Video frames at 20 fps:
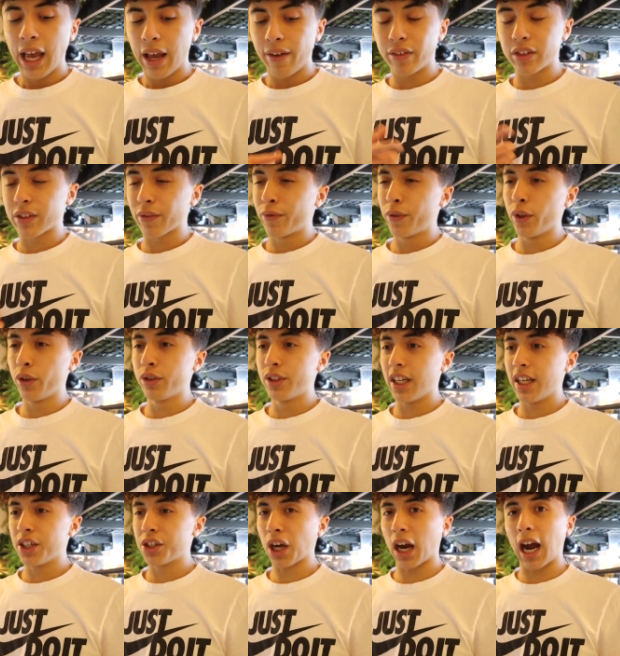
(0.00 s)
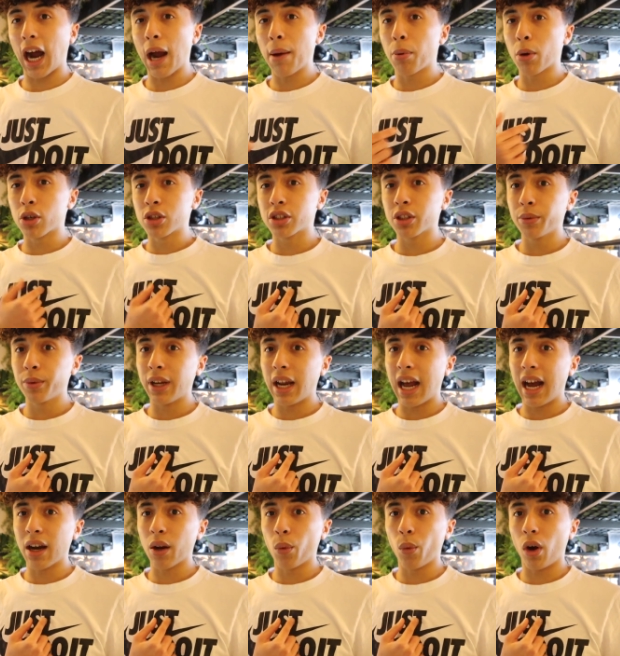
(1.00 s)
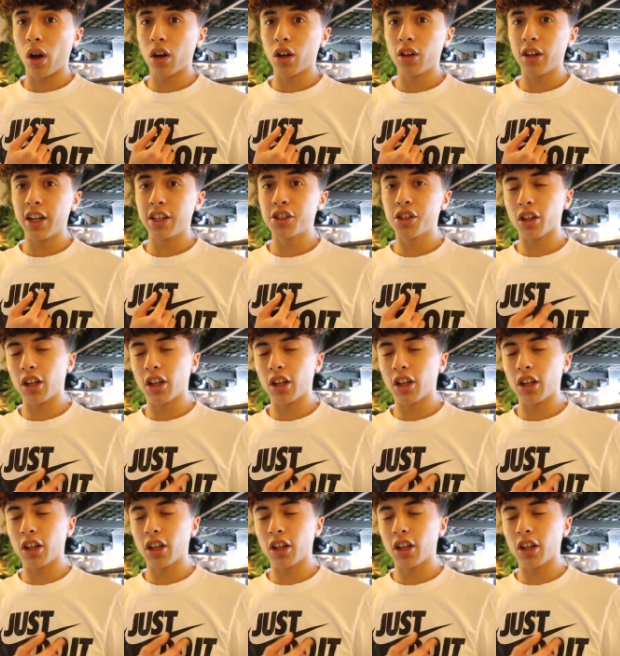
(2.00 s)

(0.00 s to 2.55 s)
If it's a food dish, I personally would add a water dish.